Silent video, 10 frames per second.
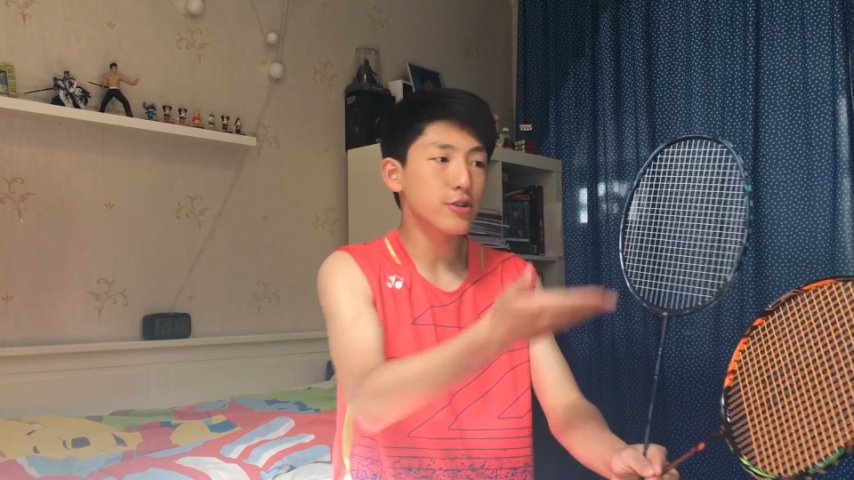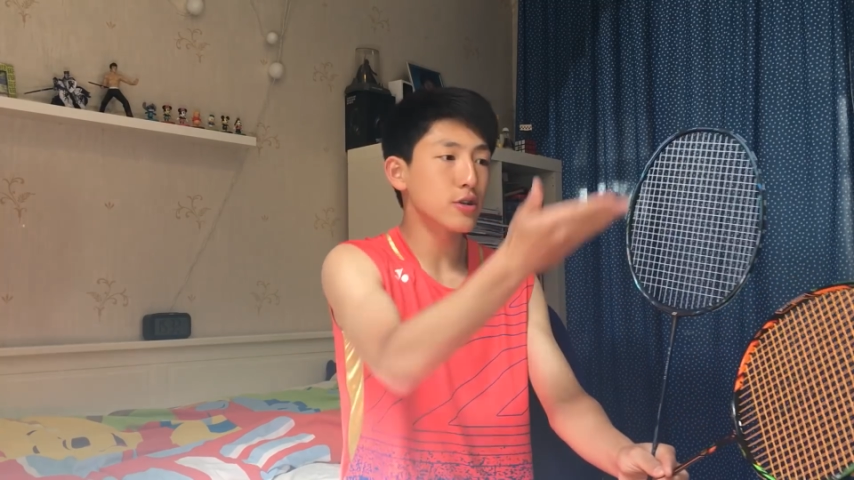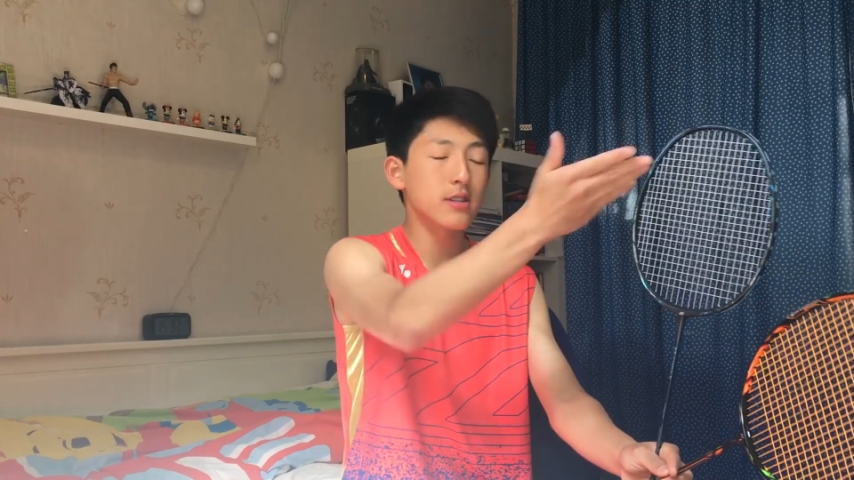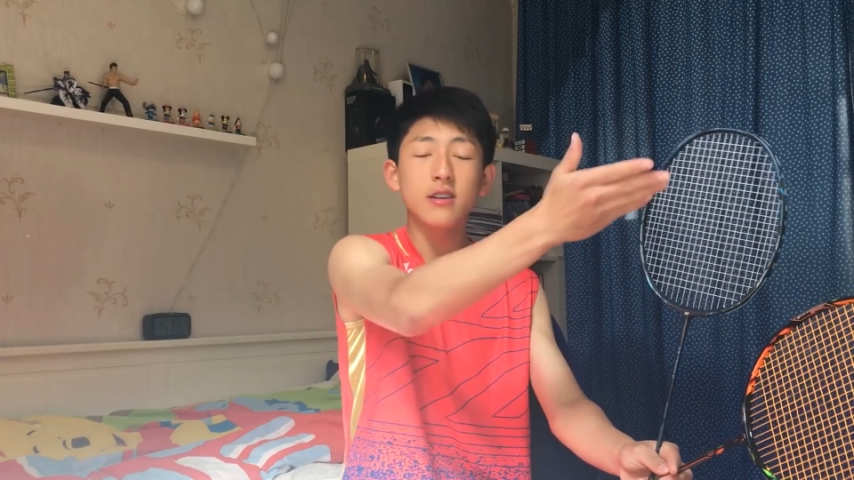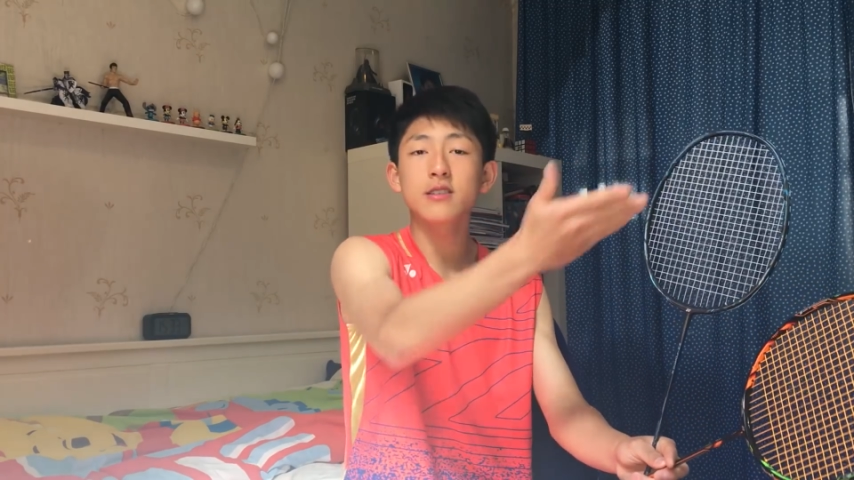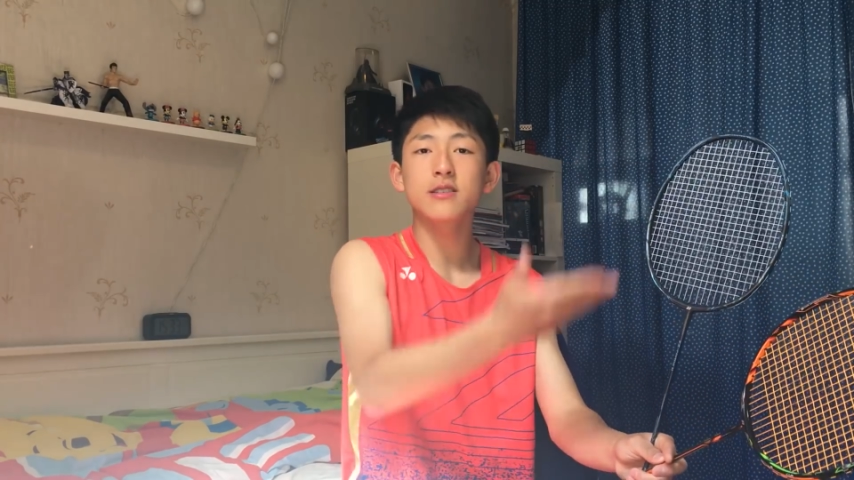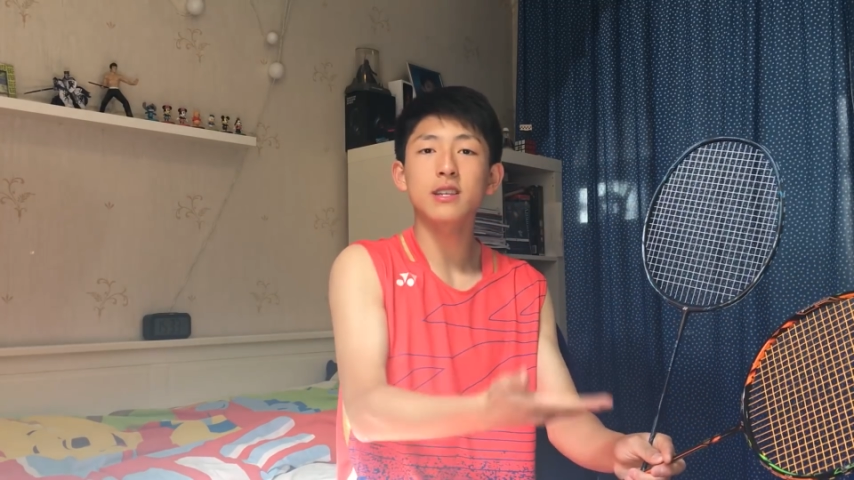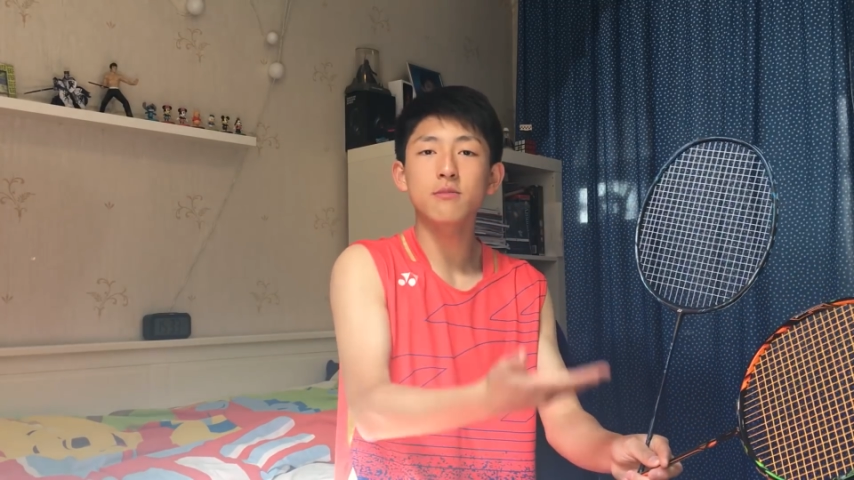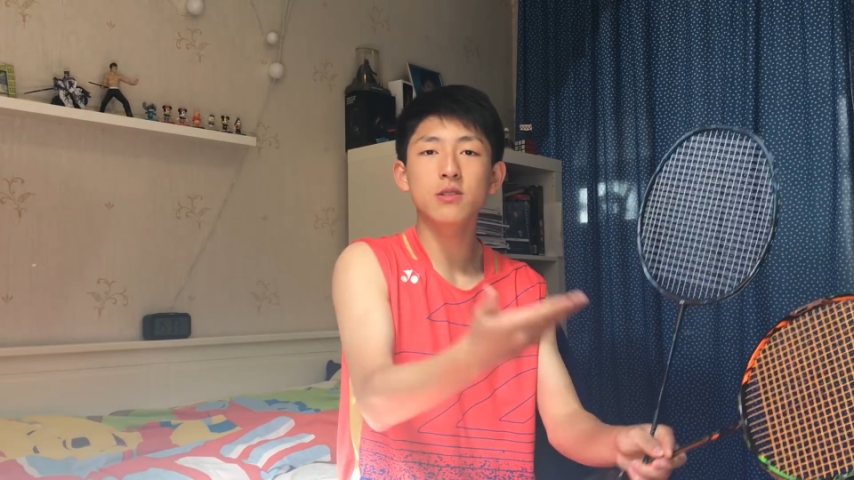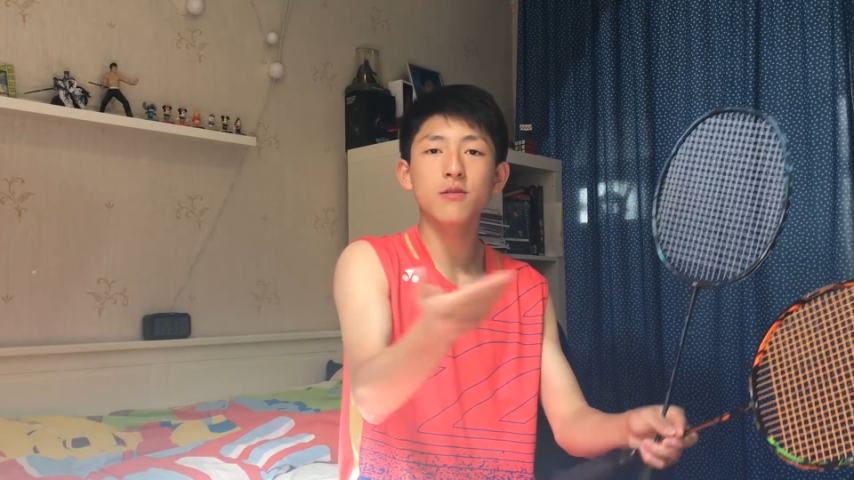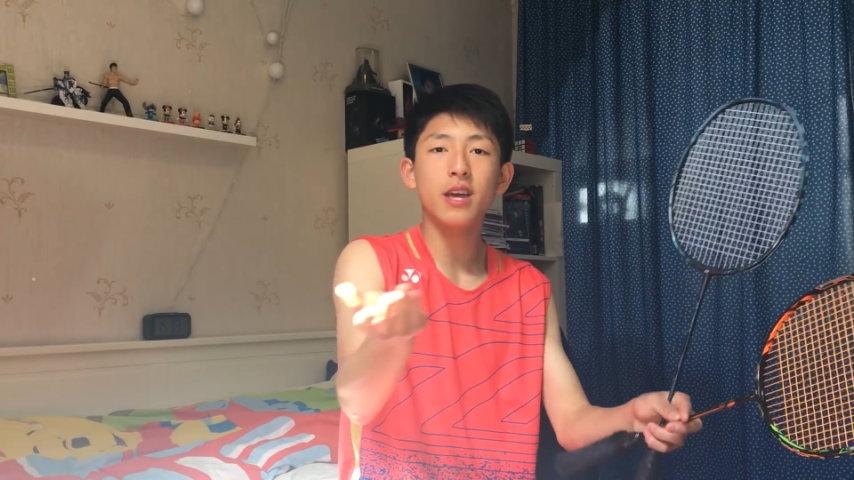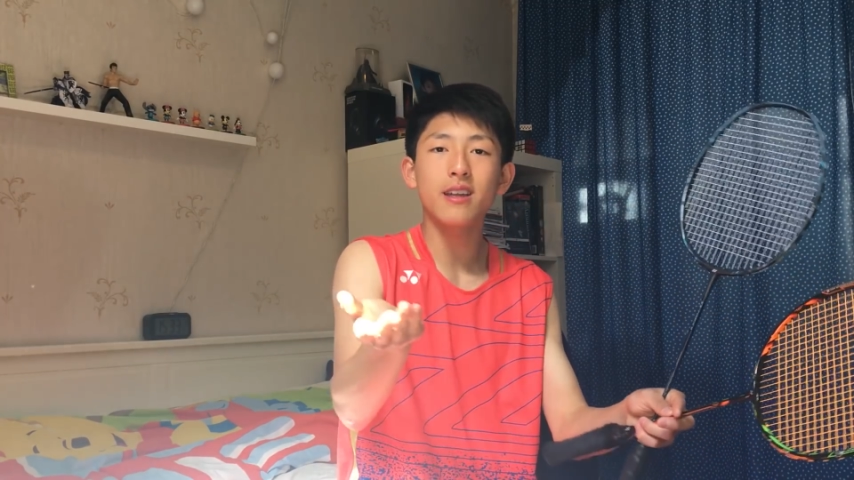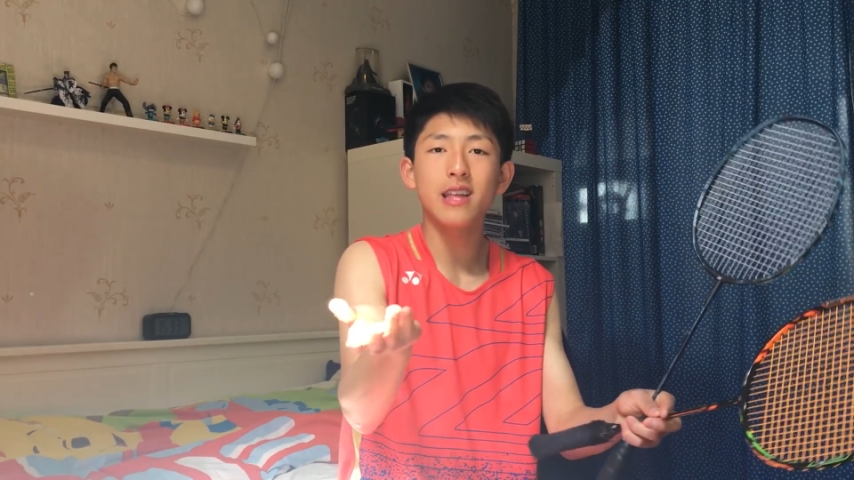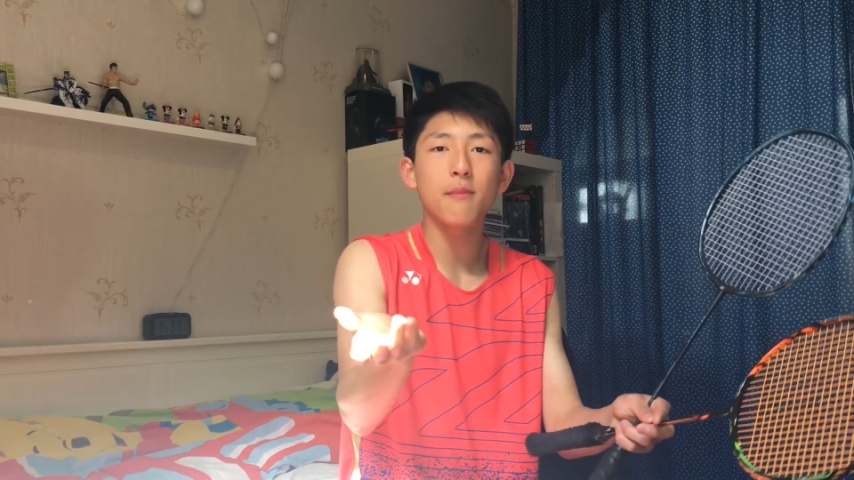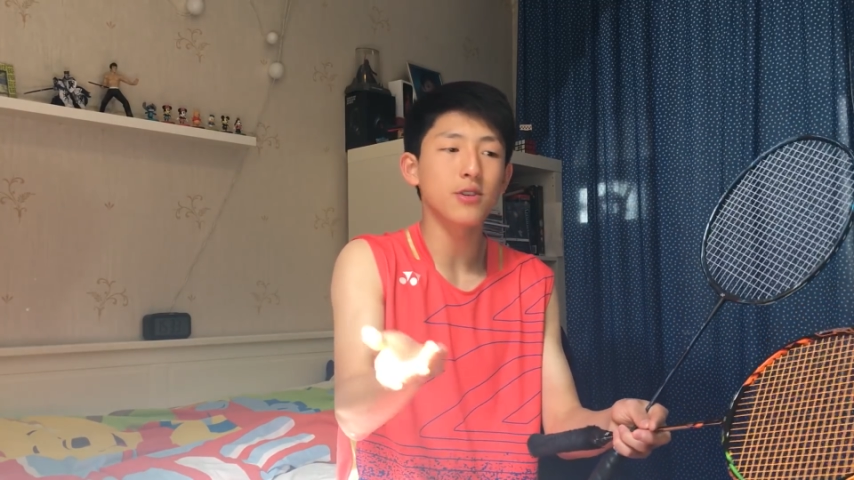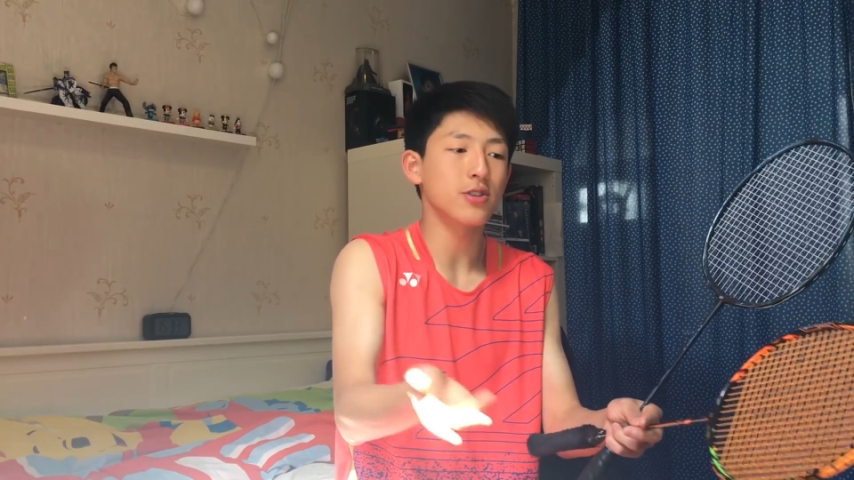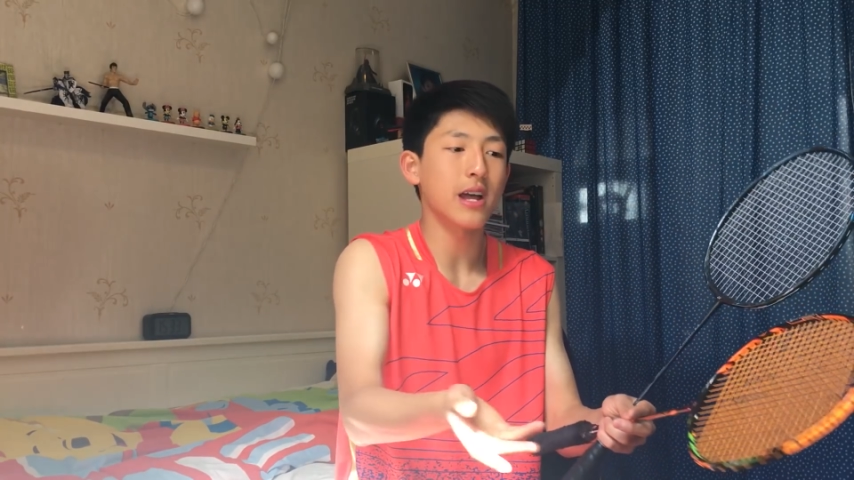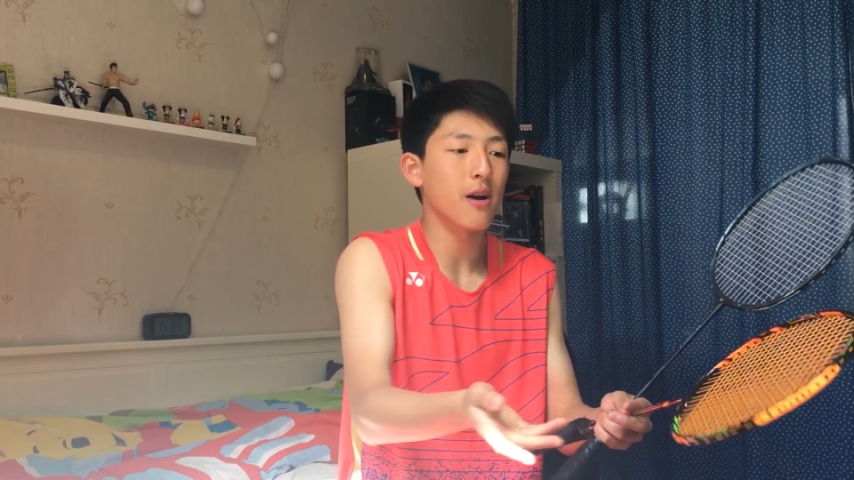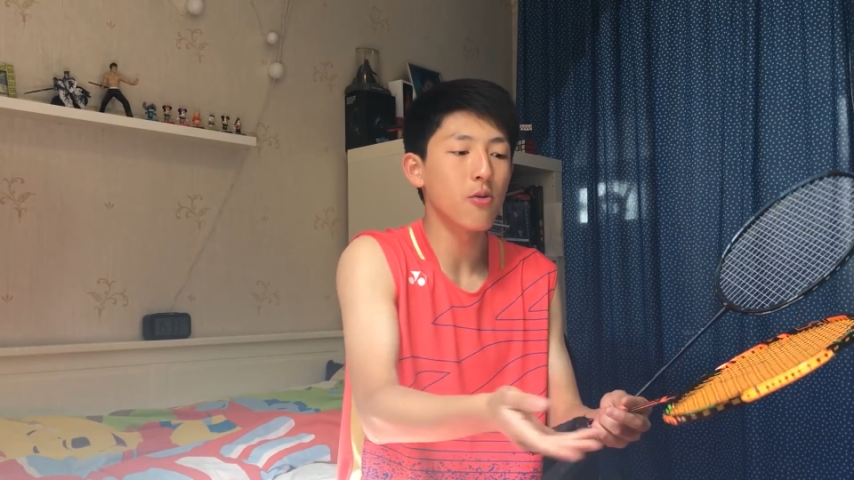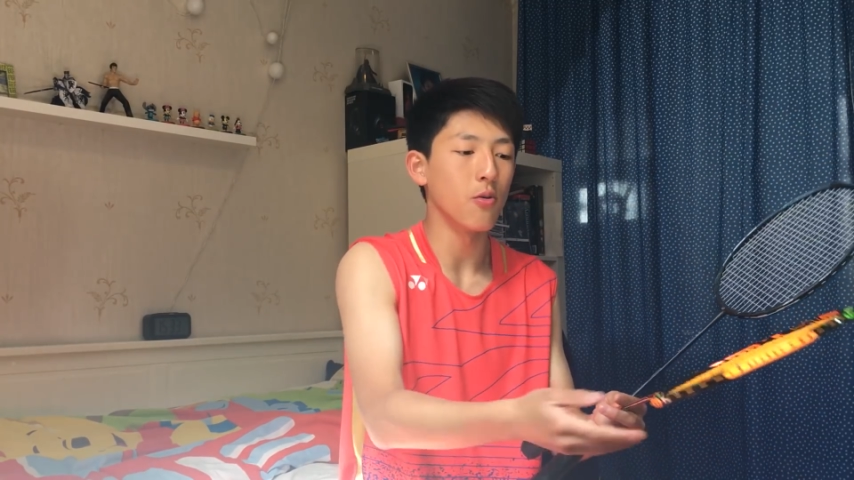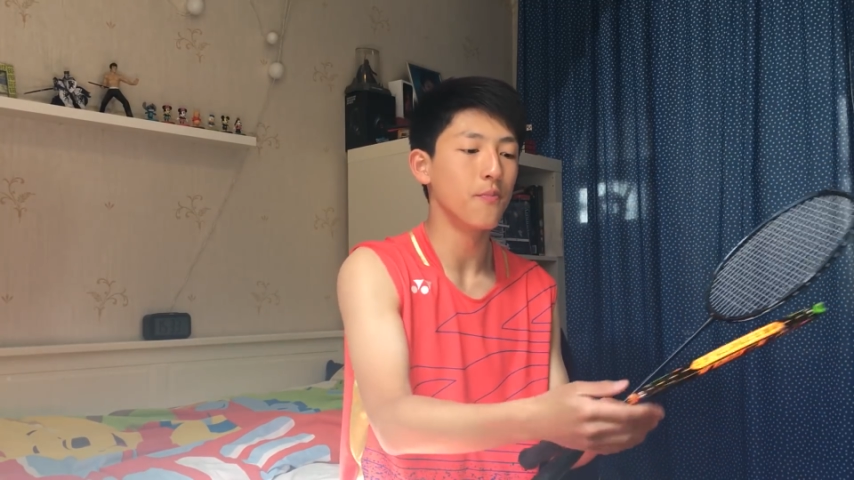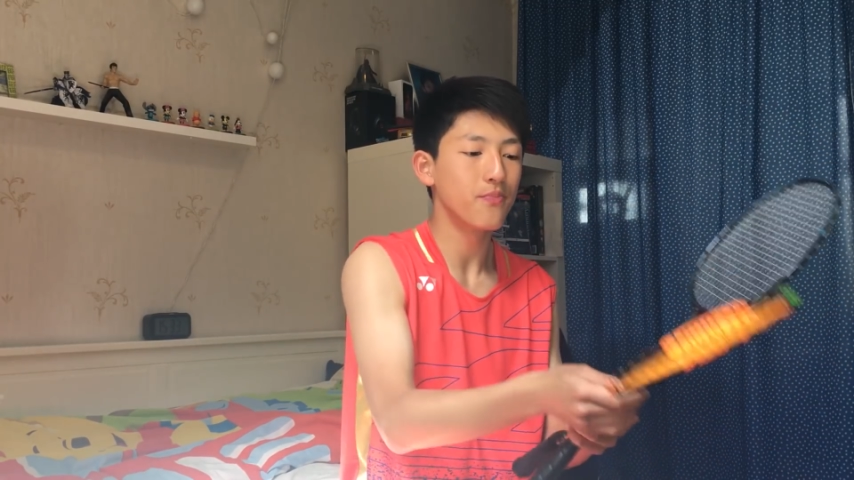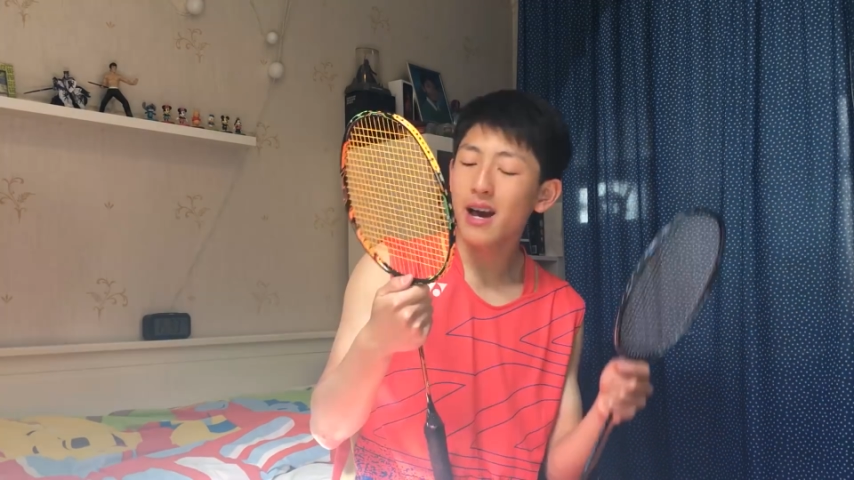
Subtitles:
It just doesn't seem to get damaged at all.